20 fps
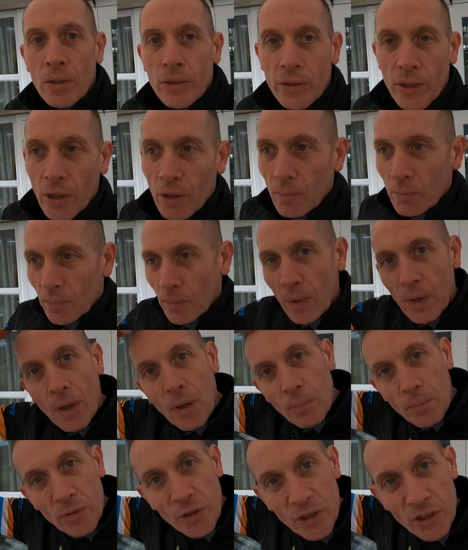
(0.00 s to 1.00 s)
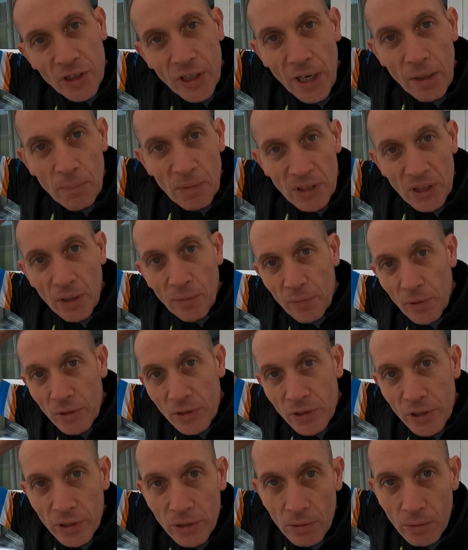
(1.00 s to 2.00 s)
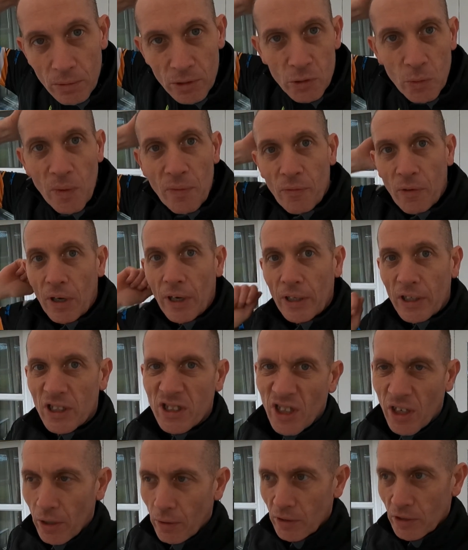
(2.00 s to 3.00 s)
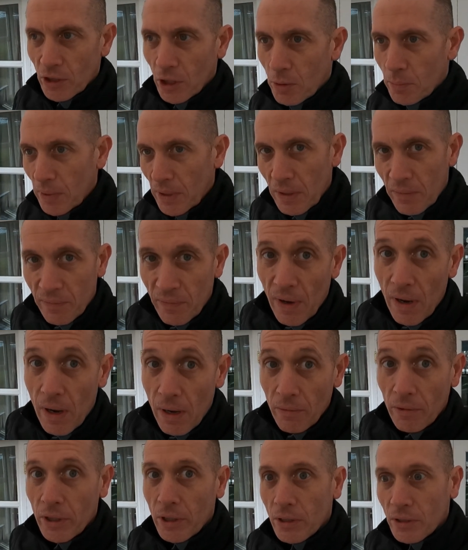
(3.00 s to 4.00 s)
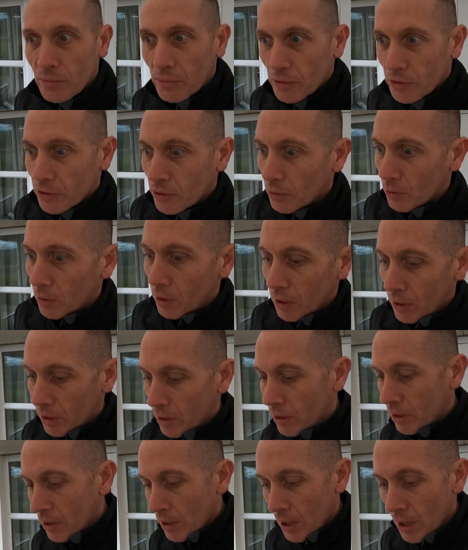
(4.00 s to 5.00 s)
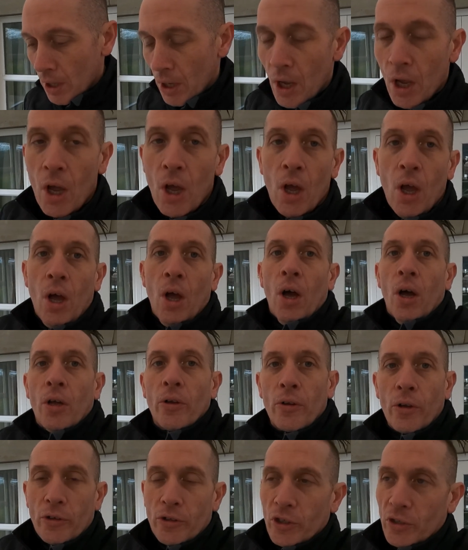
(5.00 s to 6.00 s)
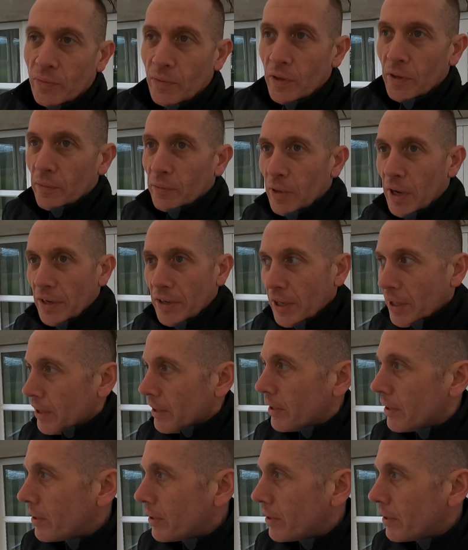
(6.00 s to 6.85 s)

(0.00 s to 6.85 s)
So I'm just getting myself used to Zwift, really, because I know it's going to be a very useful tool, not just for the Fred,